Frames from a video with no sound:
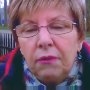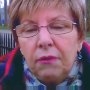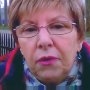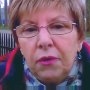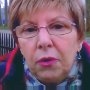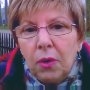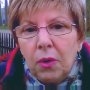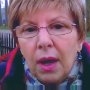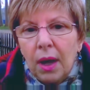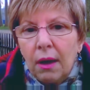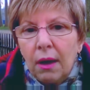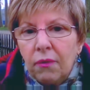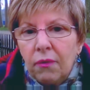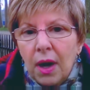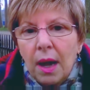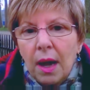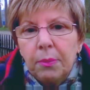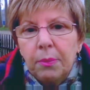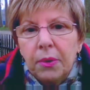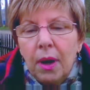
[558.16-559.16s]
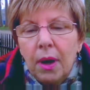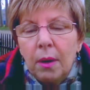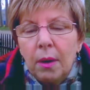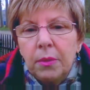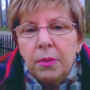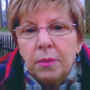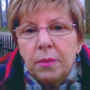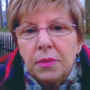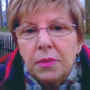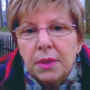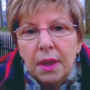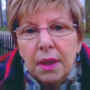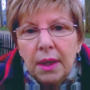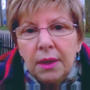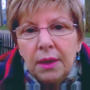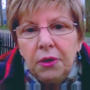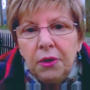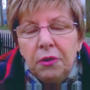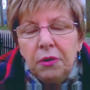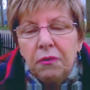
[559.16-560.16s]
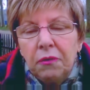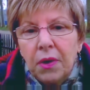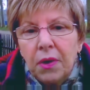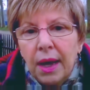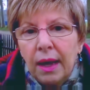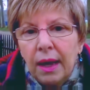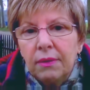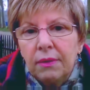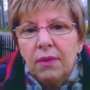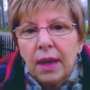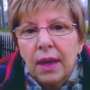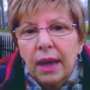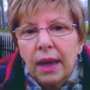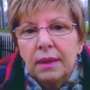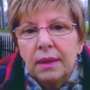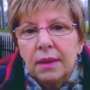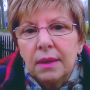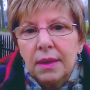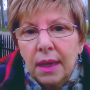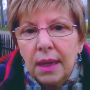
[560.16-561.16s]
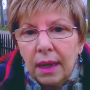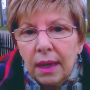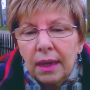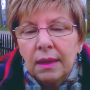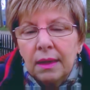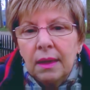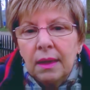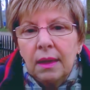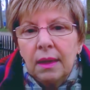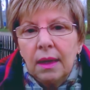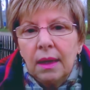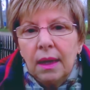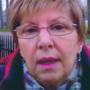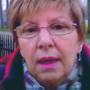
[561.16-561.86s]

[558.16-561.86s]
If you have eye problems, then you've had that done.